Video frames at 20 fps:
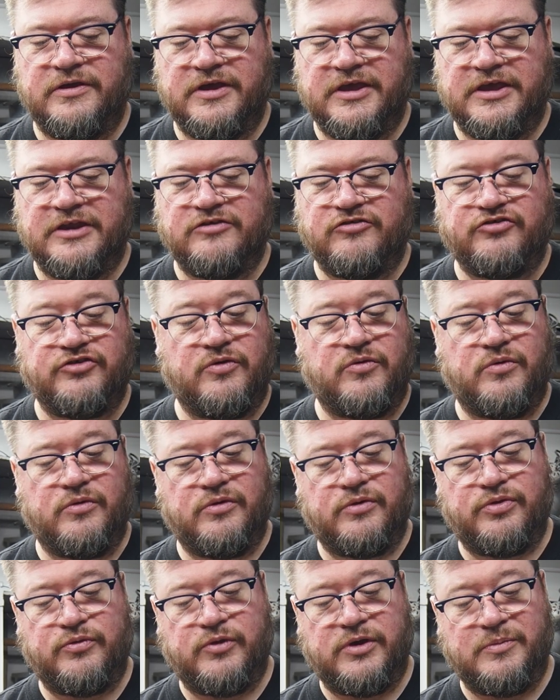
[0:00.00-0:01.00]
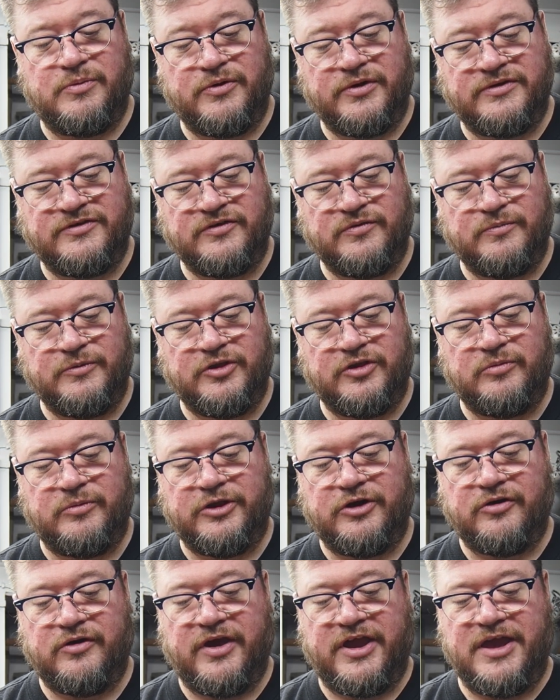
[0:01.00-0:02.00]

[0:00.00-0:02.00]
inch or 3.2 millimeter